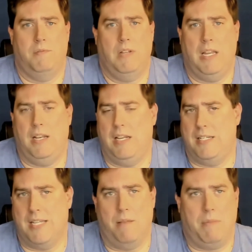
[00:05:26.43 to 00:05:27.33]
an
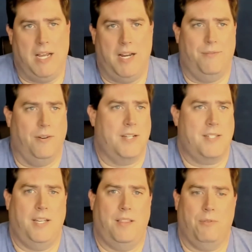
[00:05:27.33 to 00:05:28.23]
exam guide for
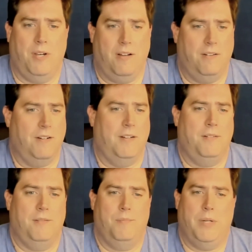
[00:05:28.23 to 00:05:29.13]
SC300,
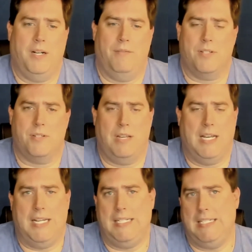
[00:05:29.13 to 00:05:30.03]
but I've also
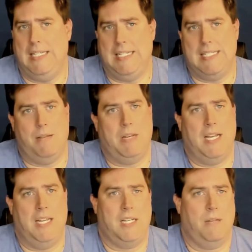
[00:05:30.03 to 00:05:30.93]
got the exam
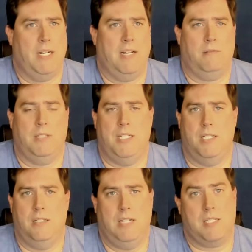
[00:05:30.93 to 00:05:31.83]
guide coming out
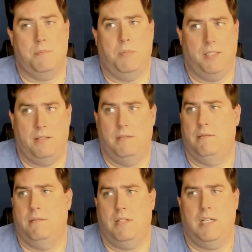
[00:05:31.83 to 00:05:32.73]
next month,
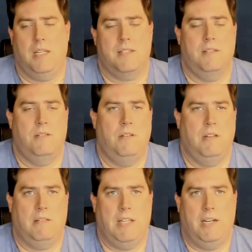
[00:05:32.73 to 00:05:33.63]
I guess,
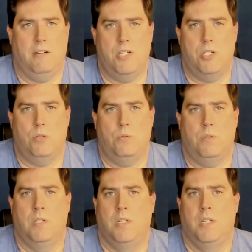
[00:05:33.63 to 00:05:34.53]
later in
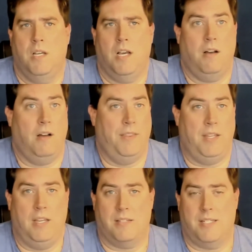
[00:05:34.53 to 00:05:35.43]
June, on
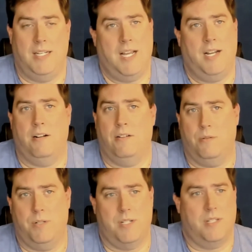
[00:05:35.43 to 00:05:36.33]
the SC900,
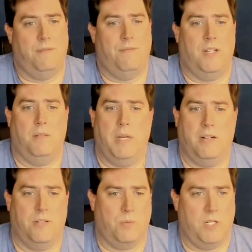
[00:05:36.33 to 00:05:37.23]
which is the
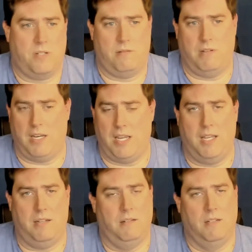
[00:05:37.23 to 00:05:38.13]
fundamentals, which
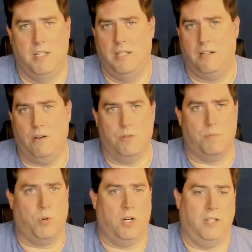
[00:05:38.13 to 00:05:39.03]
again goes
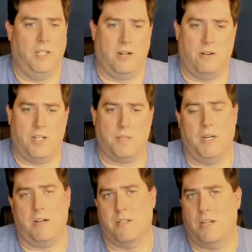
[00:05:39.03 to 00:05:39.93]
broadly across
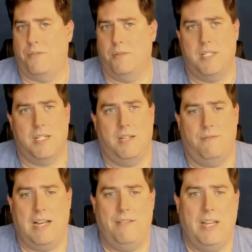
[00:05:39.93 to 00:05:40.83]
Microsoft
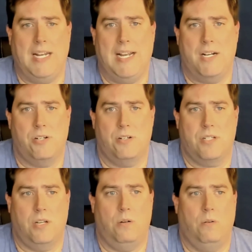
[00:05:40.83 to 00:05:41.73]
365 and Azure.
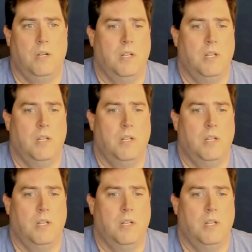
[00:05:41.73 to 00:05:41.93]
So,